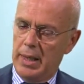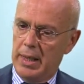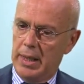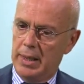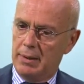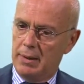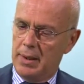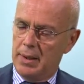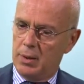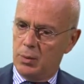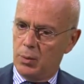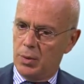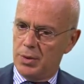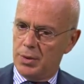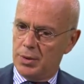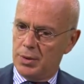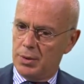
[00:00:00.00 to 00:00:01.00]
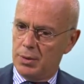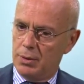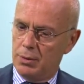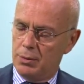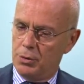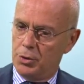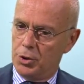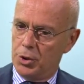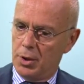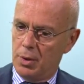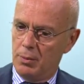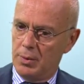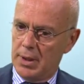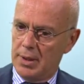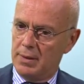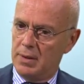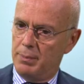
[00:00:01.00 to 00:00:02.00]
and it was
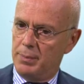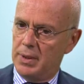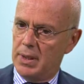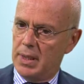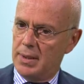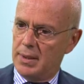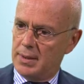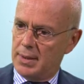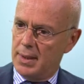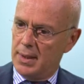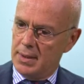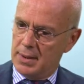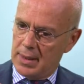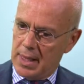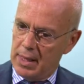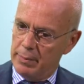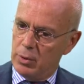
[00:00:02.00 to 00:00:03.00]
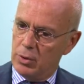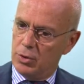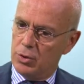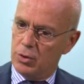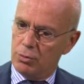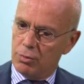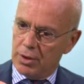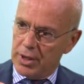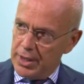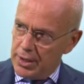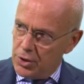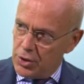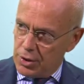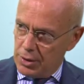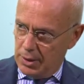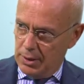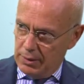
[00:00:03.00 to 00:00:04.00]
shown that TPA is able to
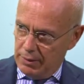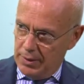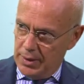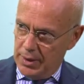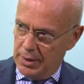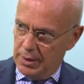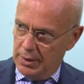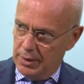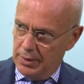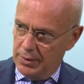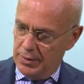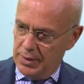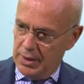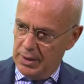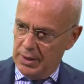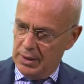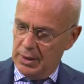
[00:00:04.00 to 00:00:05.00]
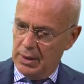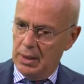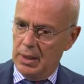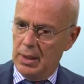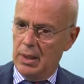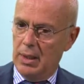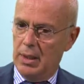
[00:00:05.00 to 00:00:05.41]
reach the